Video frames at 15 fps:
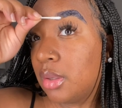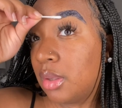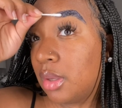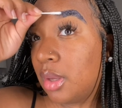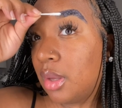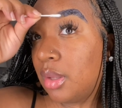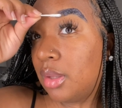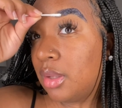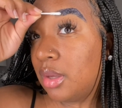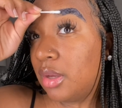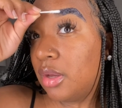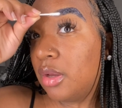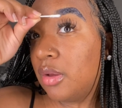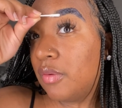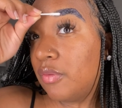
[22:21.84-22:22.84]
I
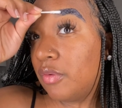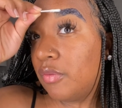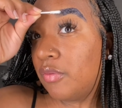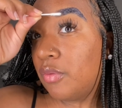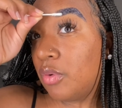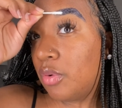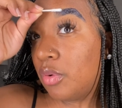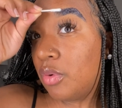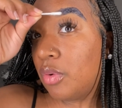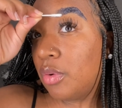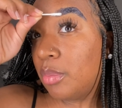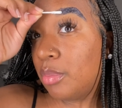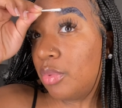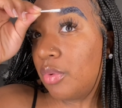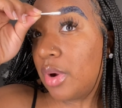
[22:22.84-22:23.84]
love a full
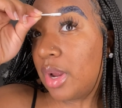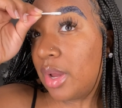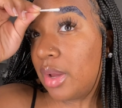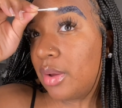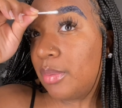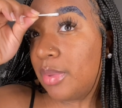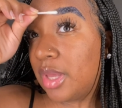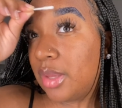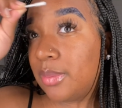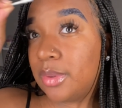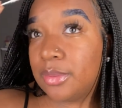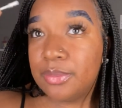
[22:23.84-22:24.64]
brow, baby.